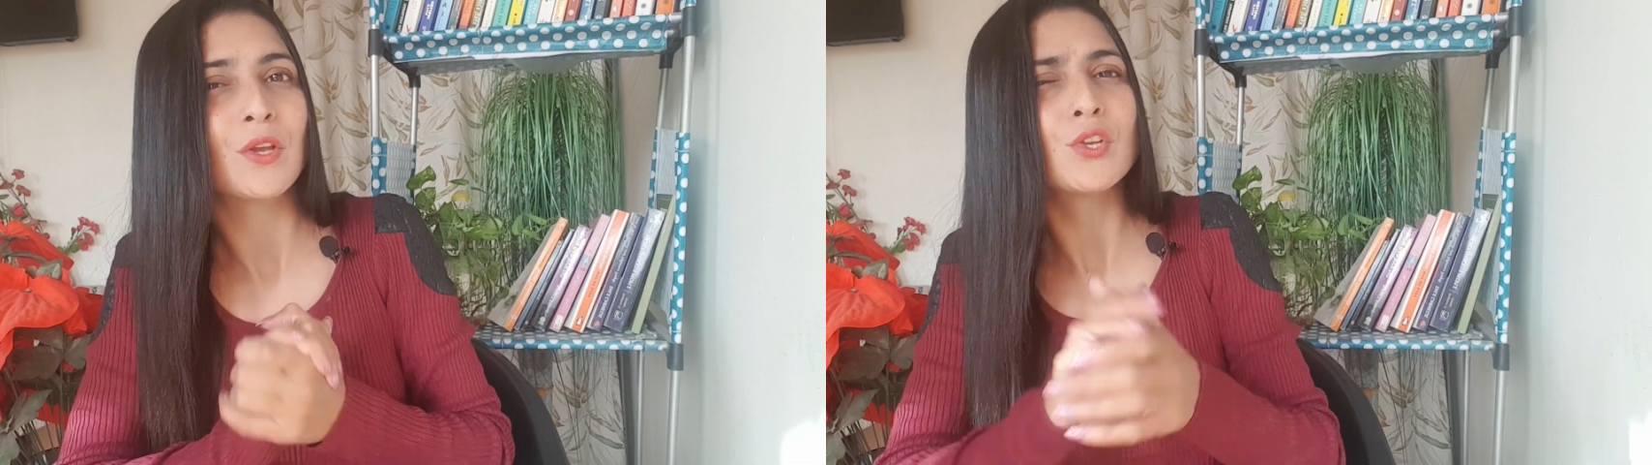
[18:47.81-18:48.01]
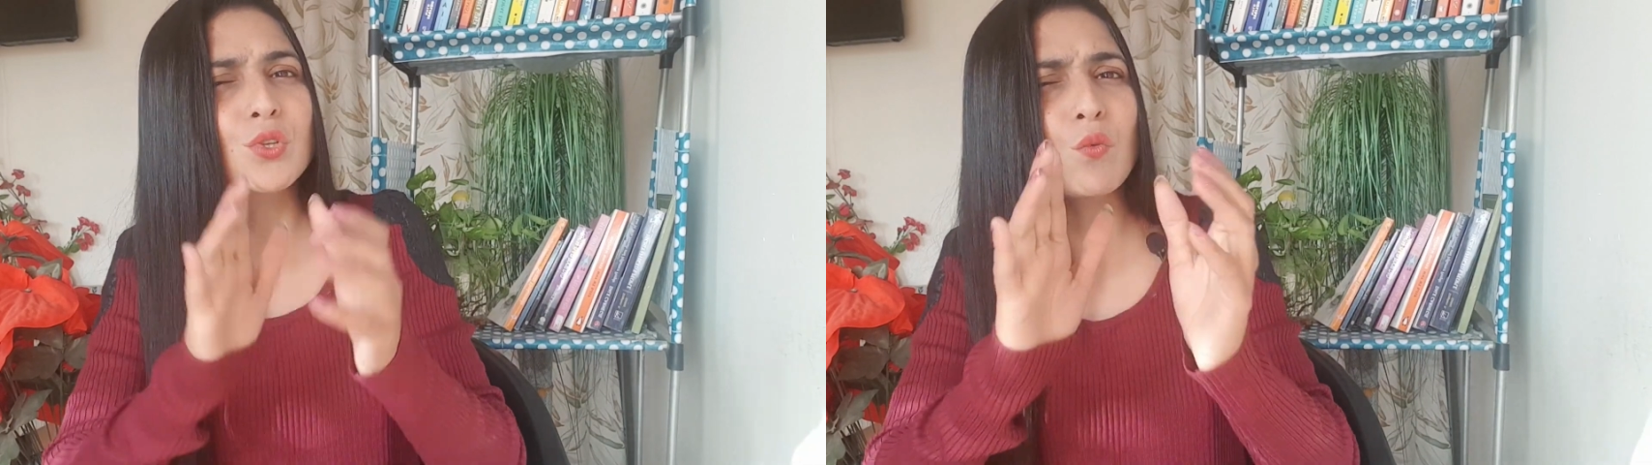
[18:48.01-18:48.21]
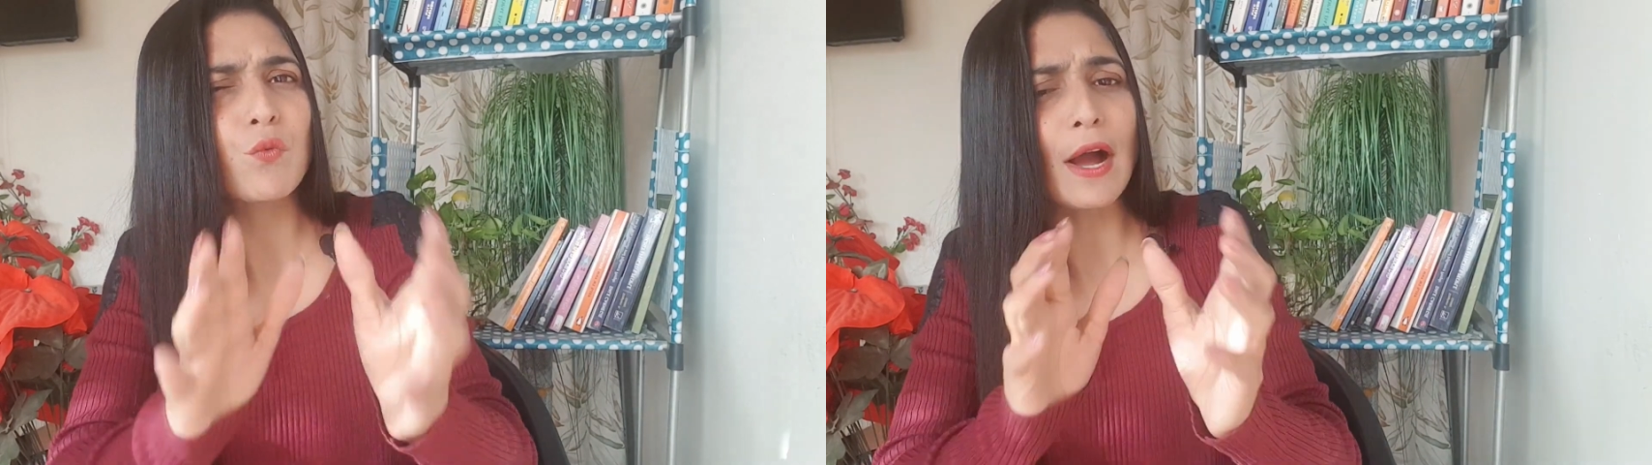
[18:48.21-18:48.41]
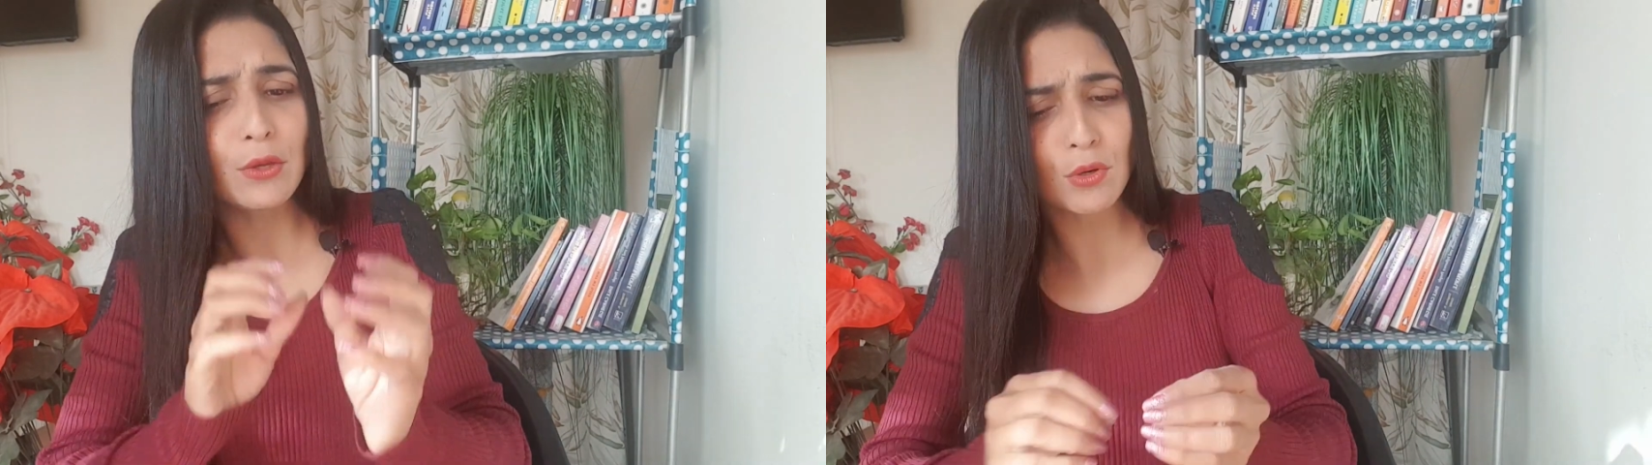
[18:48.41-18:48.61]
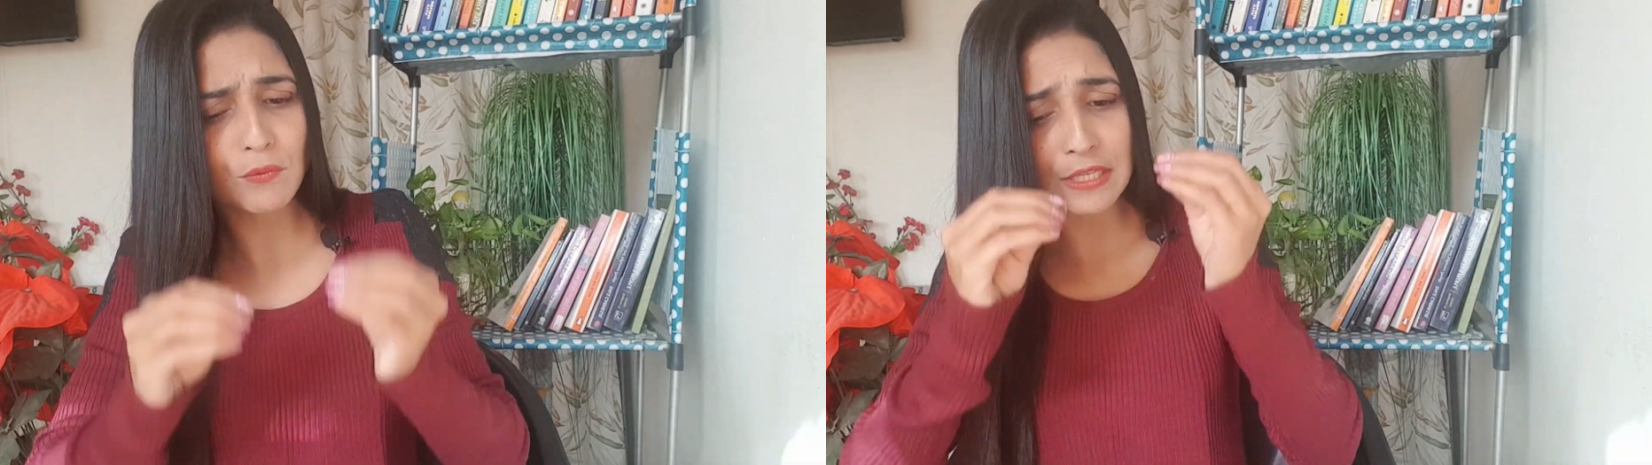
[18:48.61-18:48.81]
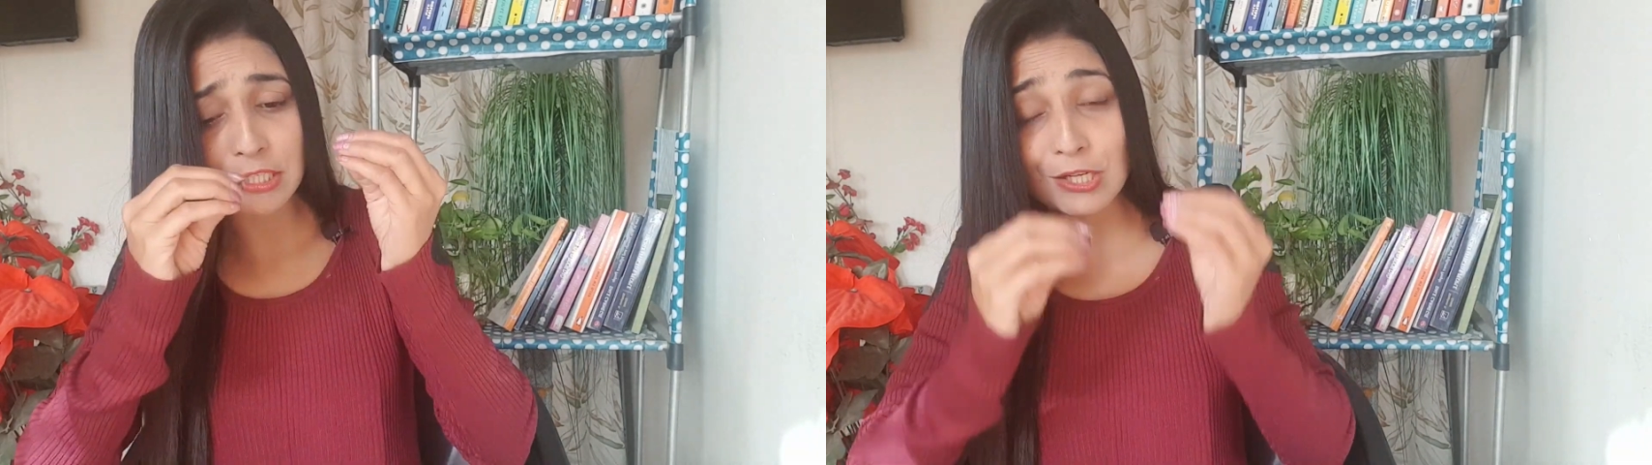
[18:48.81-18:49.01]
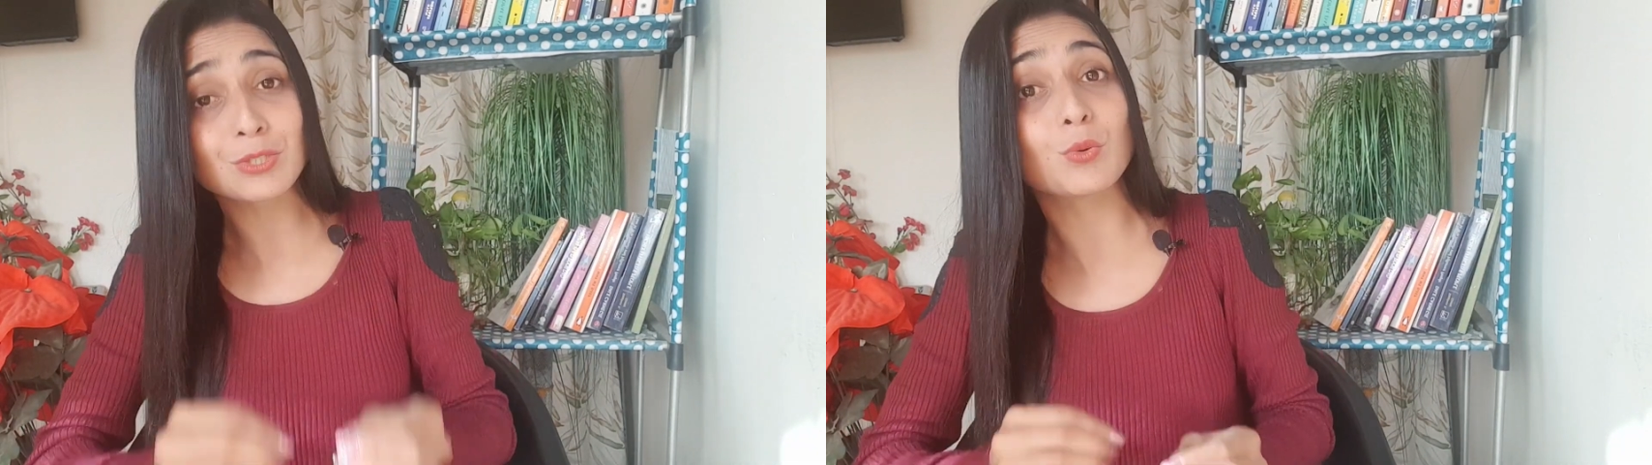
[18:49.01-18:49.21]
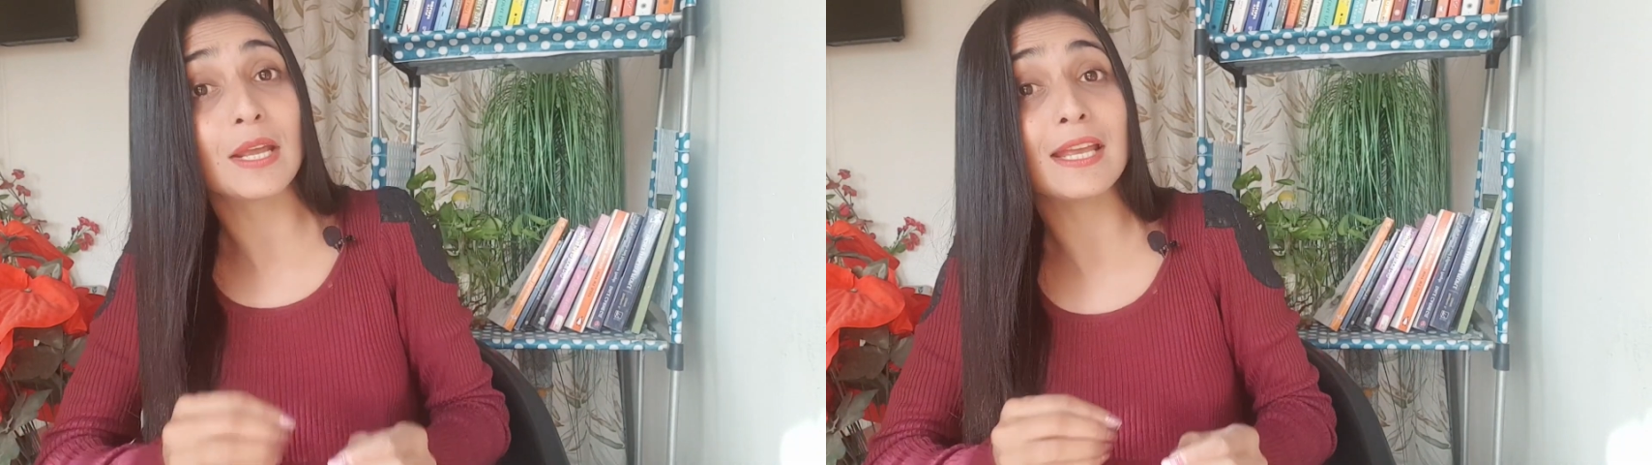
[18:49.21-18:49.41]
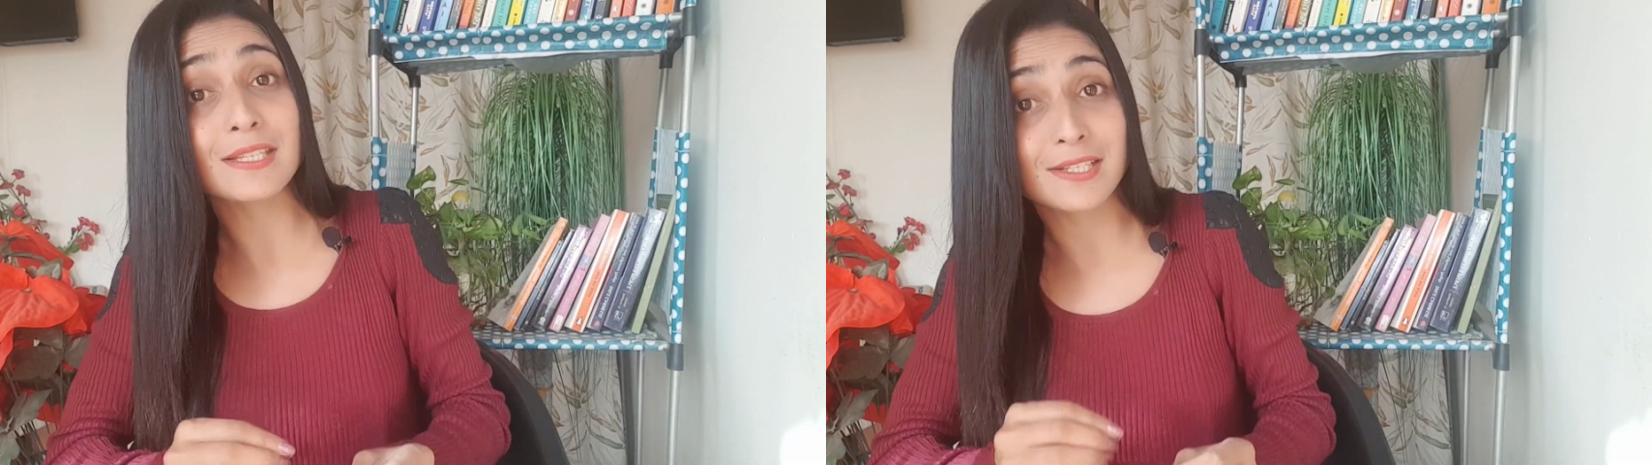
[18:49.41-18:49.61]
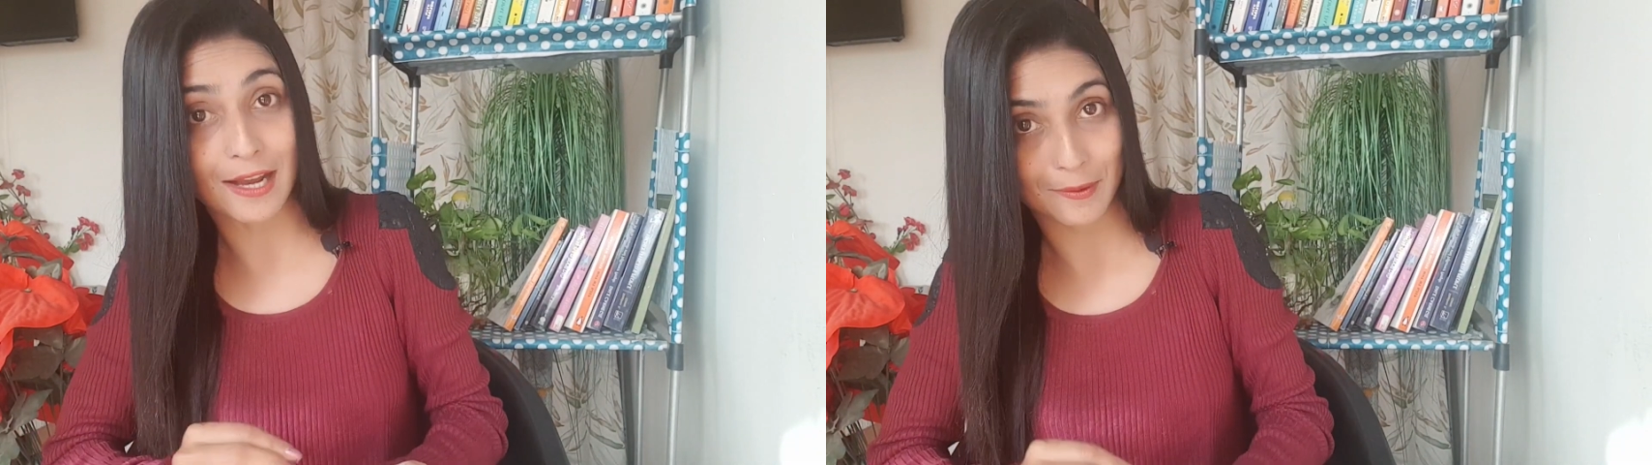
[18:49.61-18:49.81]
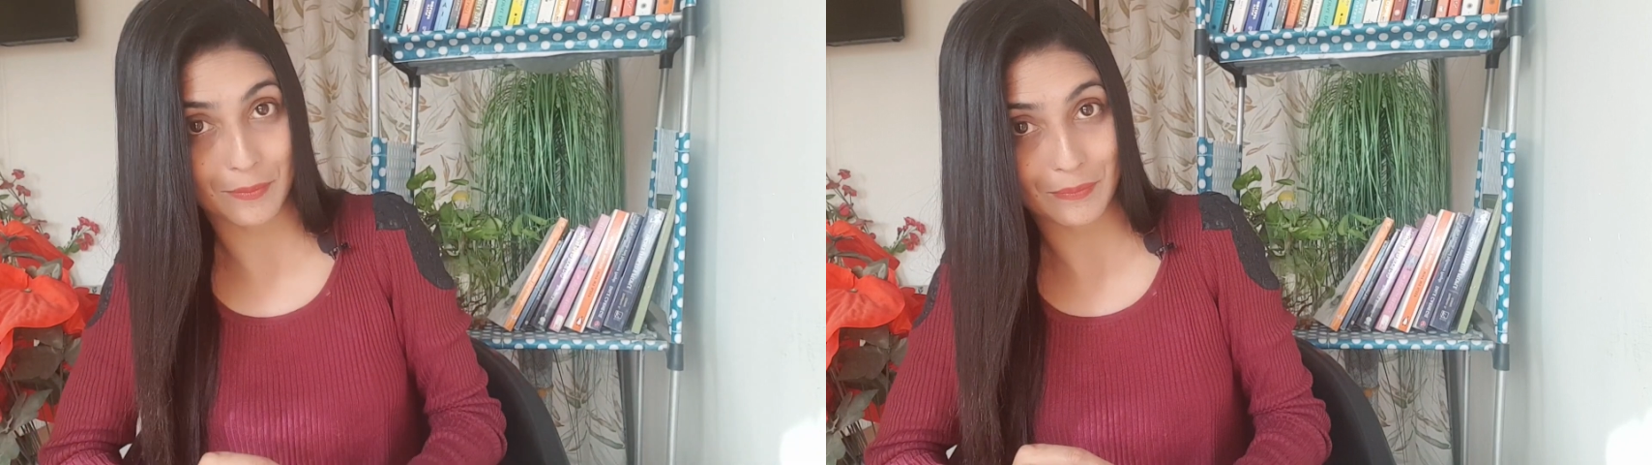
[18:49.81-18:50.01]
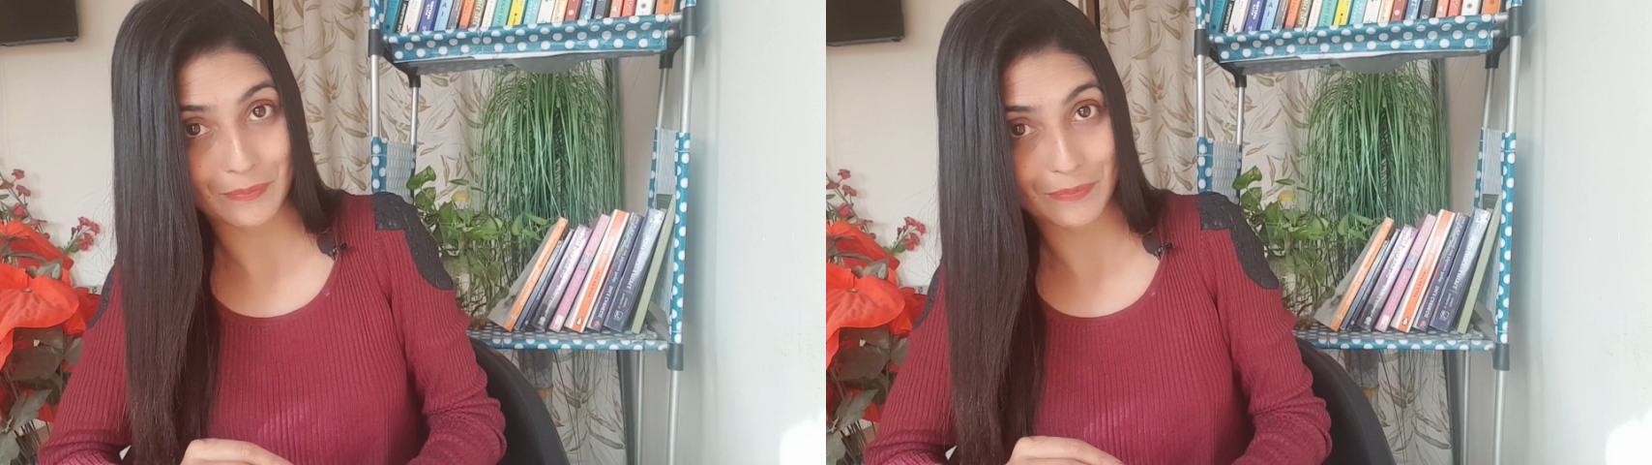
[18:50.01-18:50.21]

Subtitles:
So why you are wasting today's time?